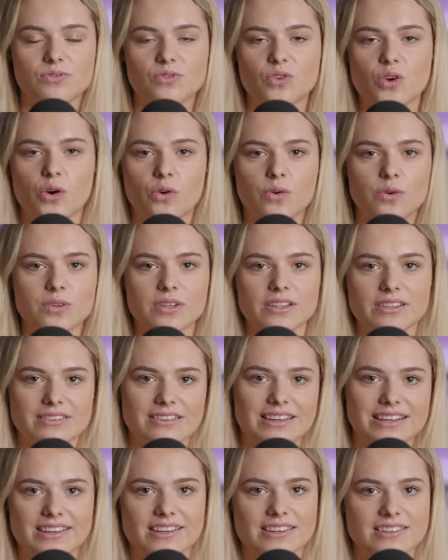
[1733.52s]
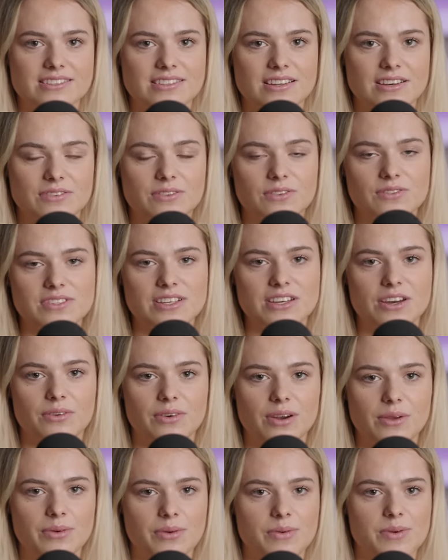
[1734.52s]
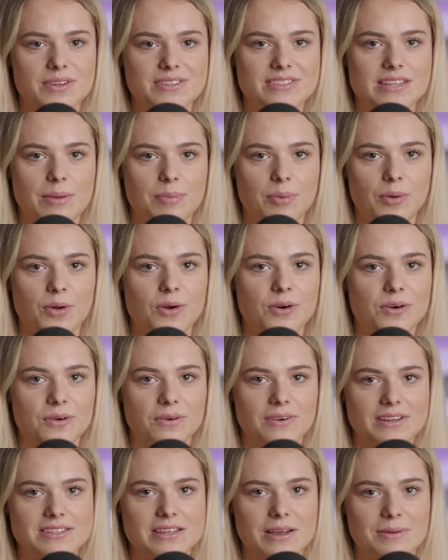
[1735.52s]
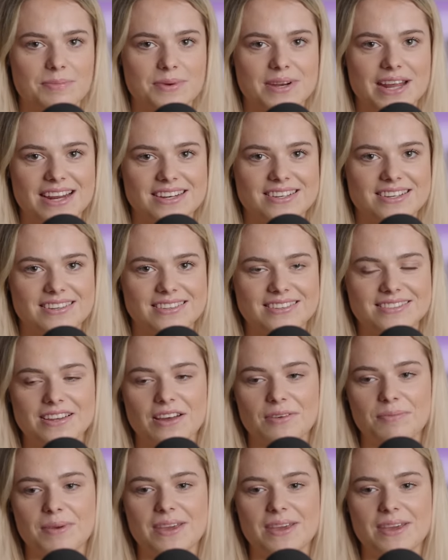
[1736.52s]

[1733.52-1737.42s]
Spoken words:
coral and that kind of stuff. Obviously, you don't really want to step on coral. It's, like, protected and stuff.